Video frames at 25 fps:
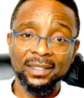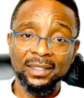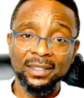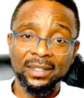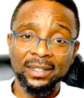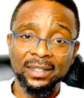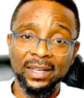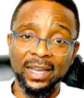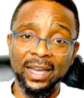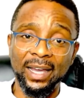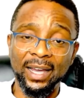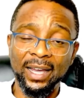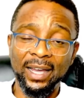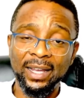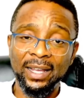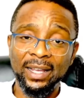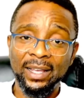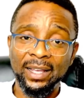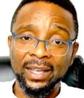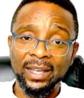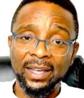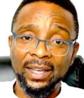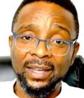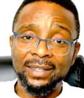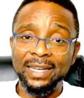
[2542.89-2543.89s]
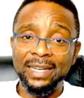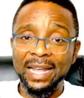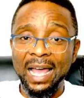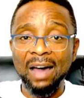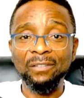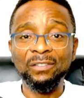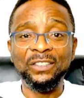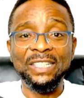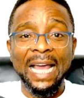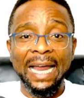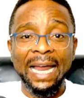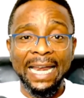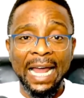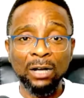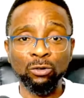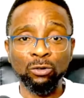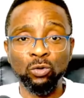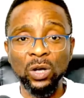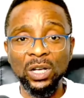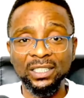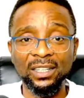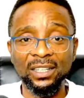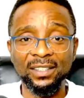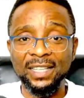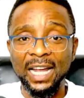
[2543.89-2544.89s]
they have their
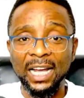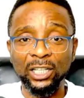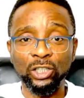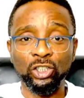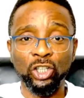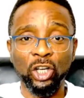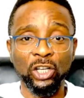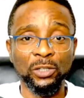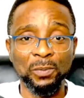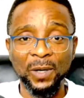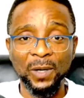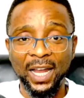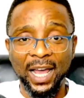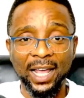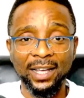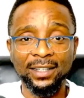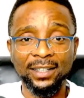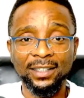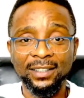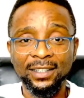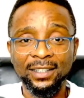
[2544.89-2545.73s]
languages that you just be like,